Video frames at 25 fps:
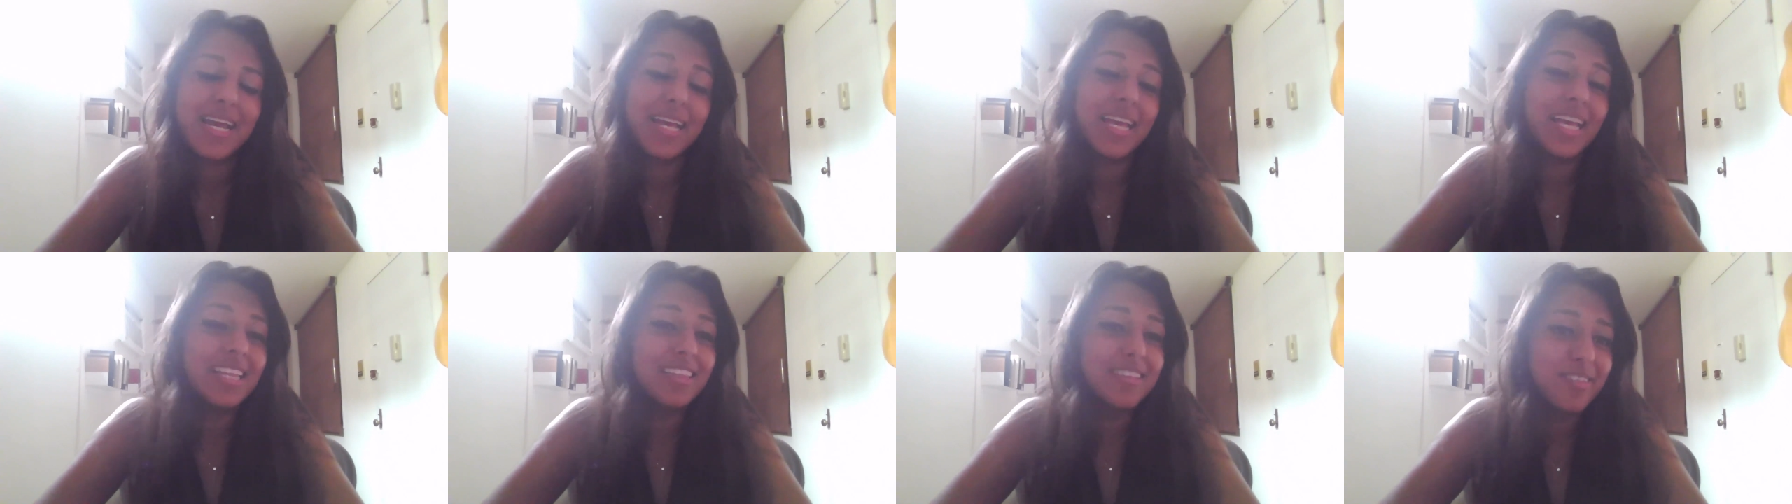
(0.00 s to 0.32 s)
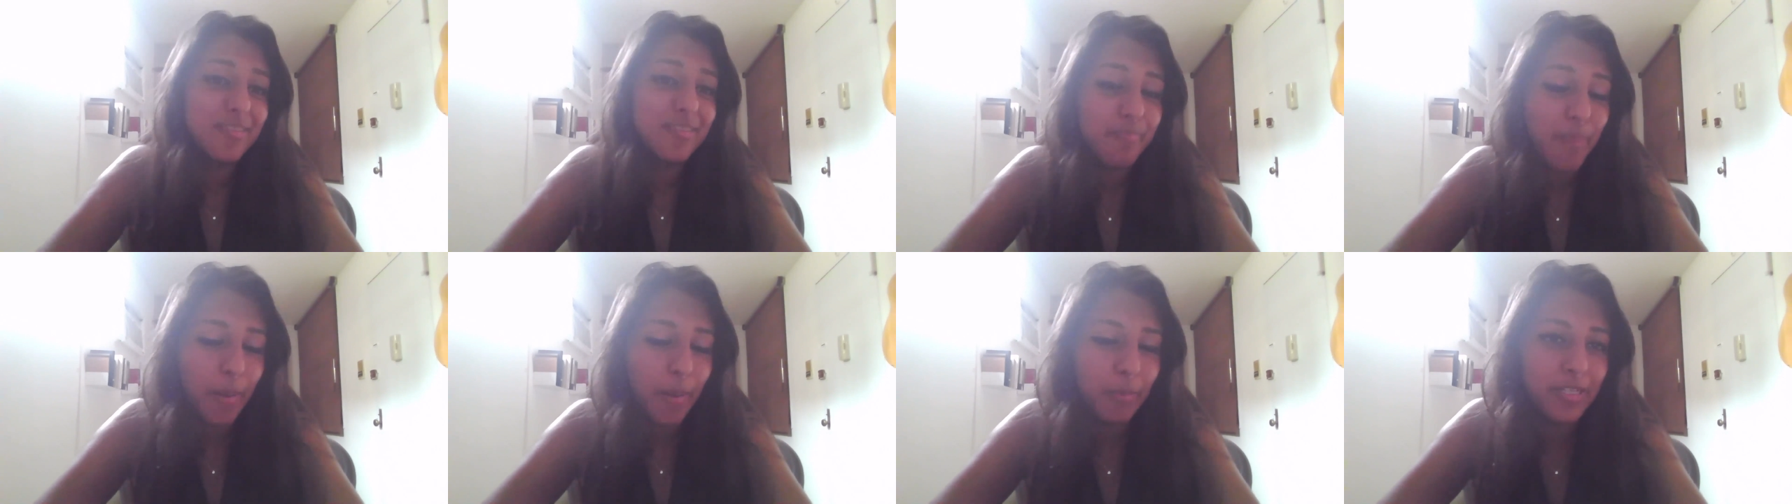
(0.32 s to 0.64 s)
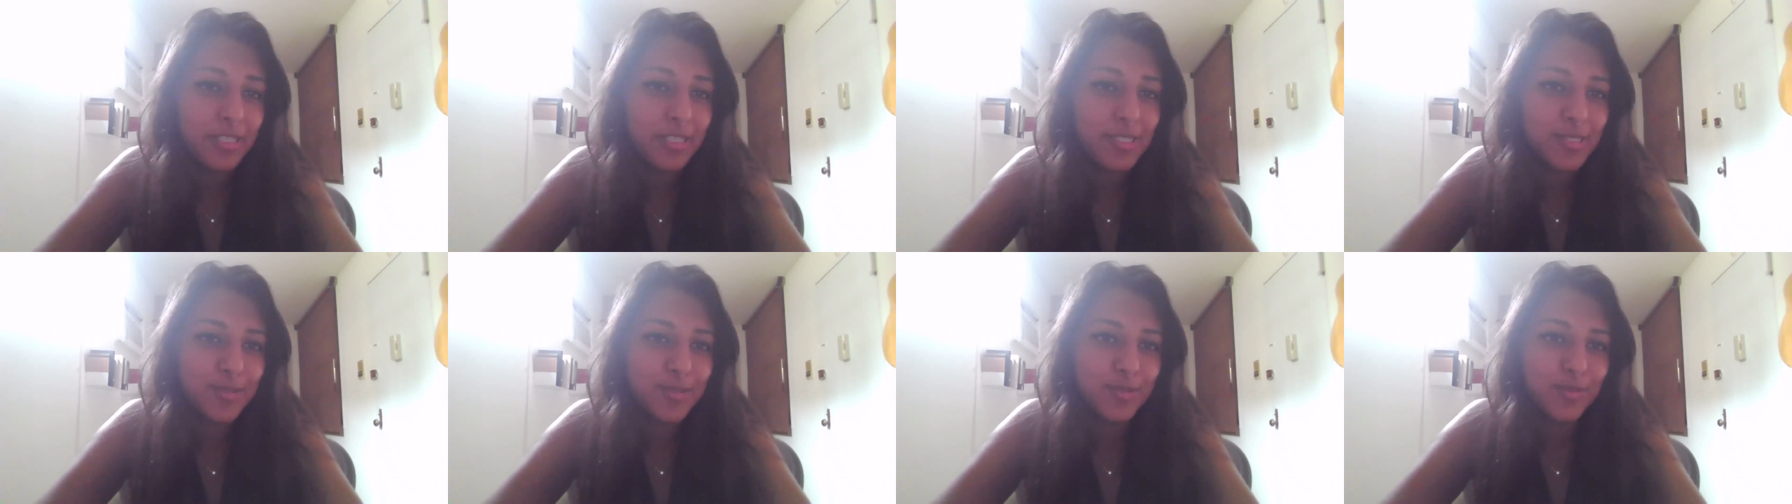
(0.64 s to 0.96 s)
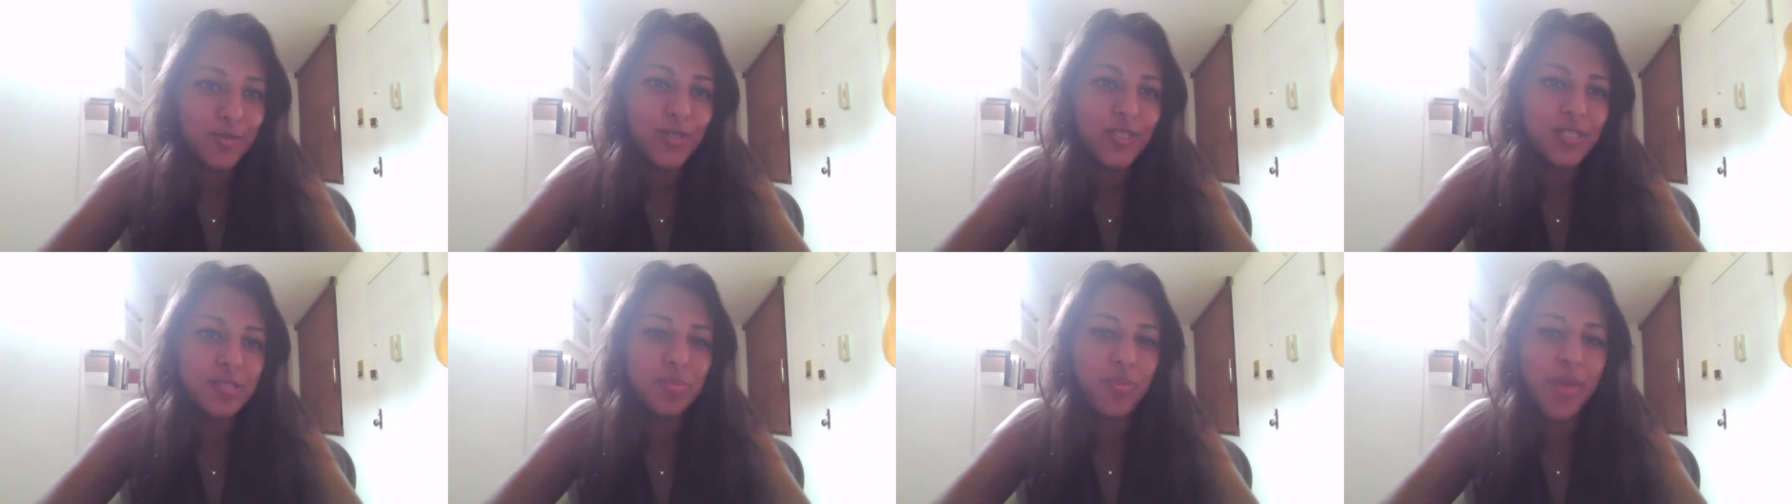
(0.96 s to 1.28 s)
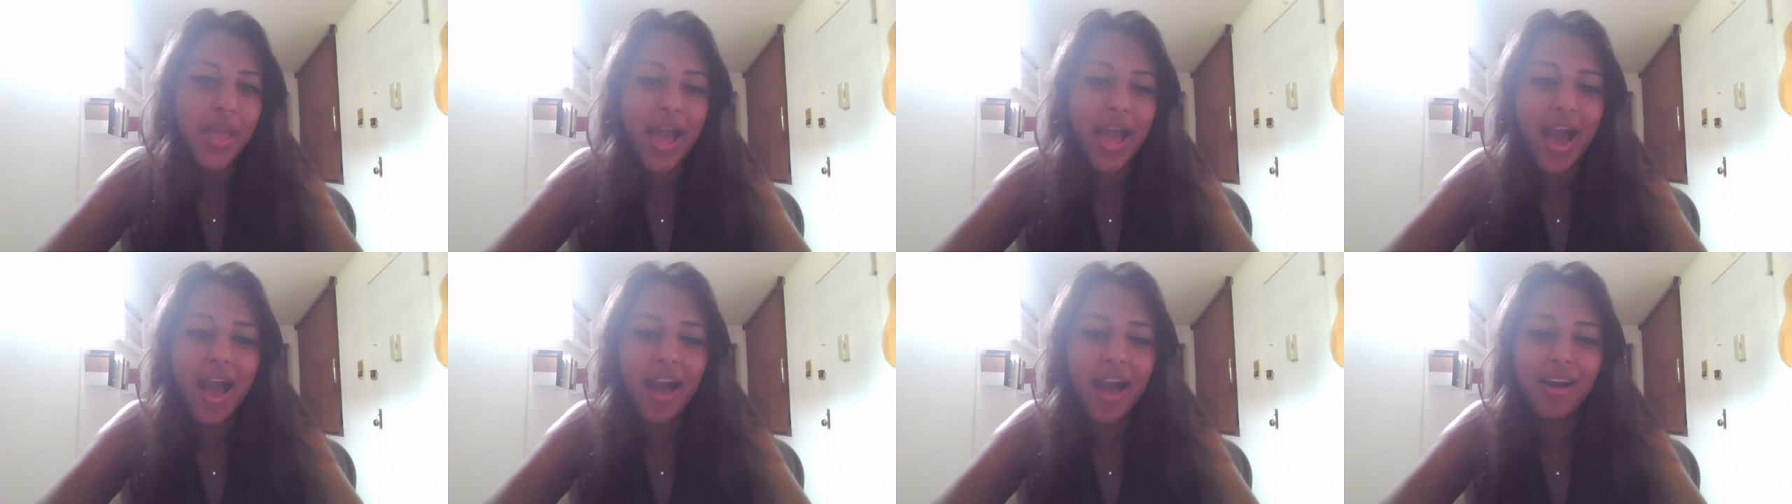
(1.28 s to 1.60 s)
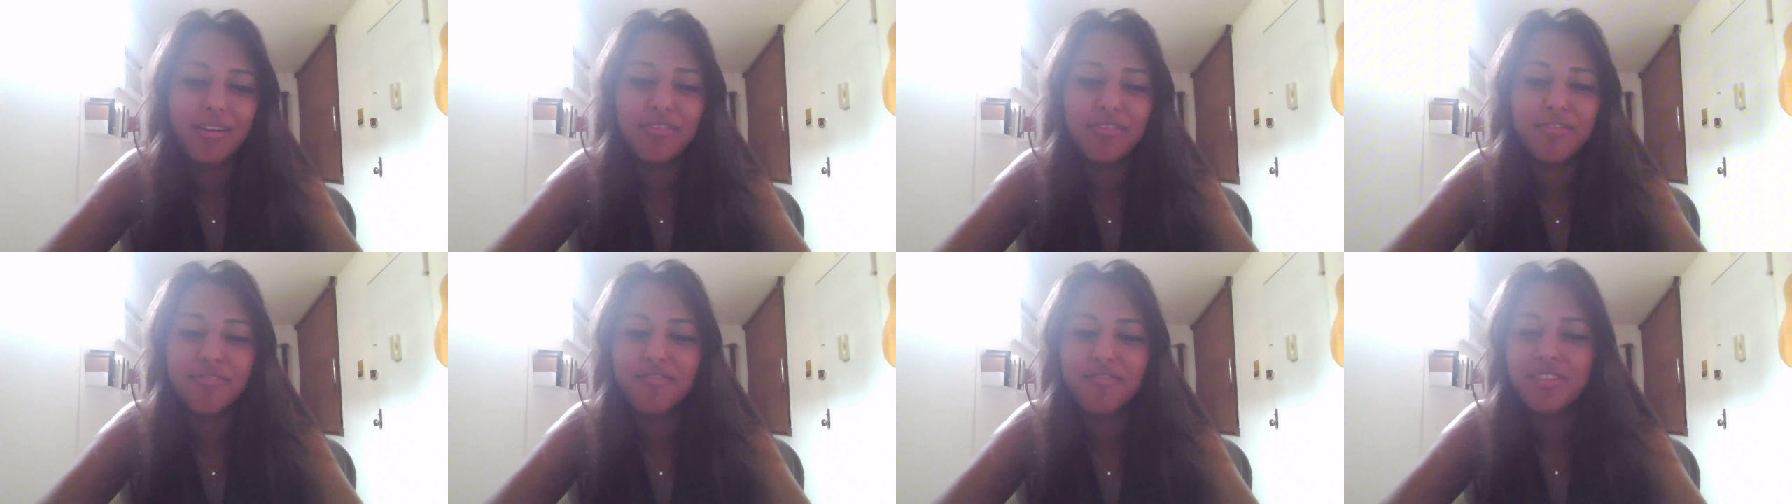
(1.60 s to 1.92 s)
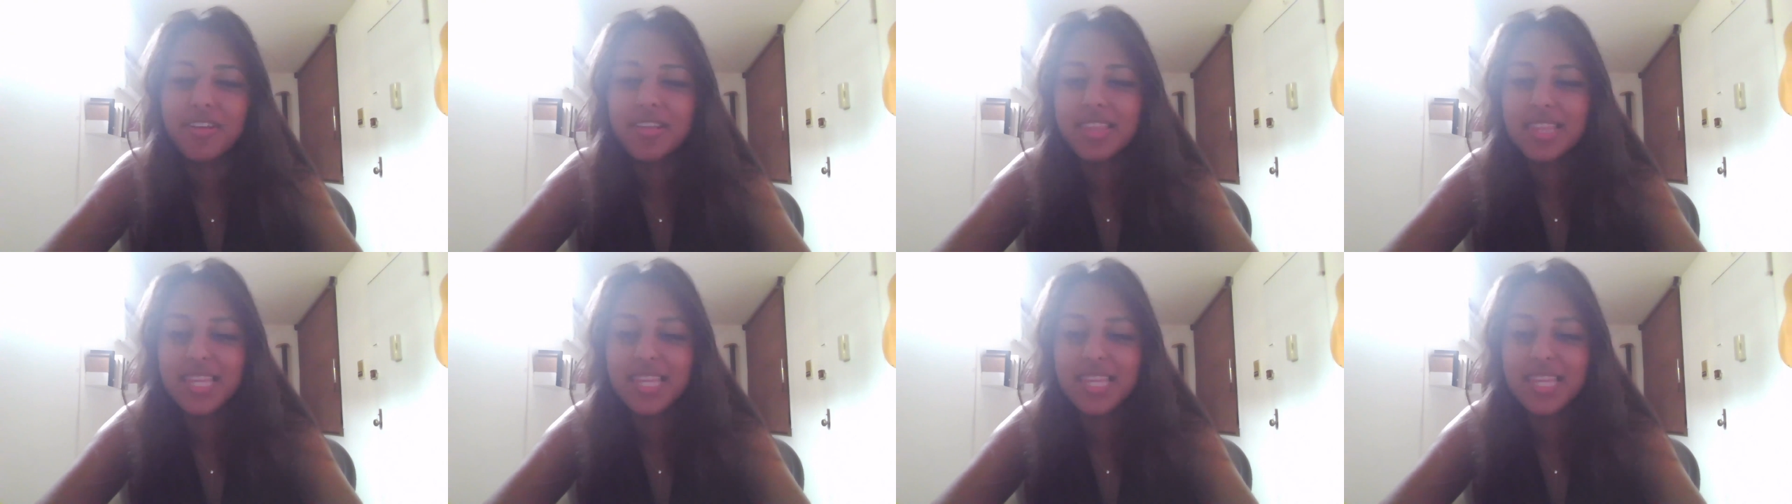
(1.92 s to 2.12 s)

In the public schools, we have